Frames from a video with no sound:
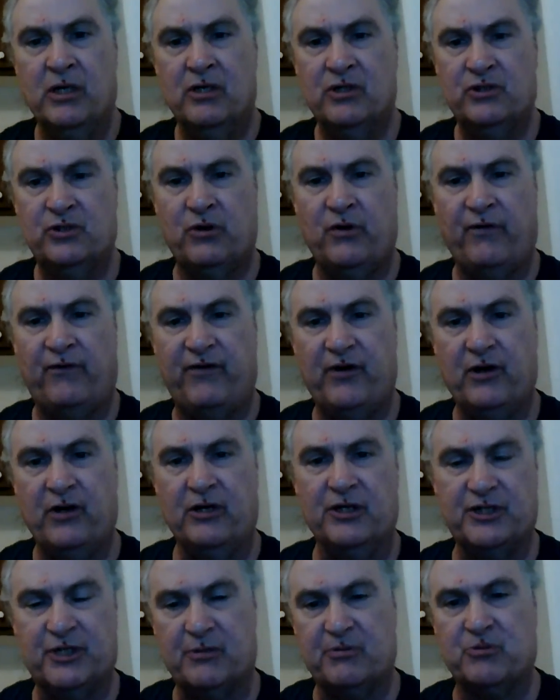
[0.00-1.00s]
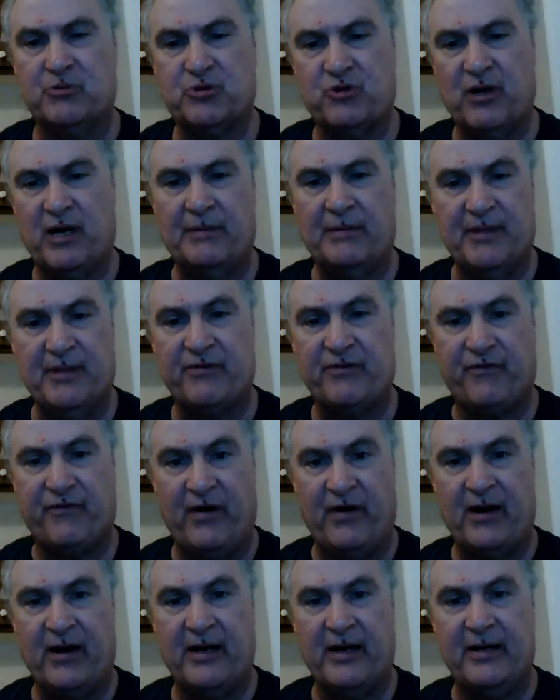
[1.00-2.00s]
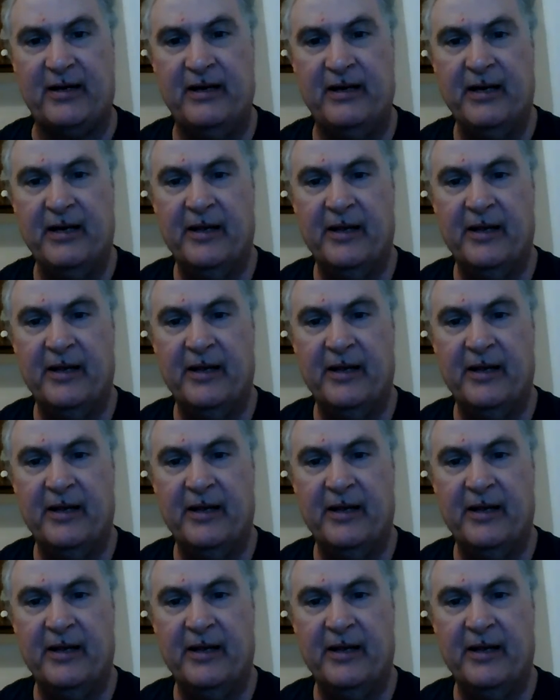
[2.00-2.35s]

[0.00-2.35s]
So if you're going to subscribe, that's fine.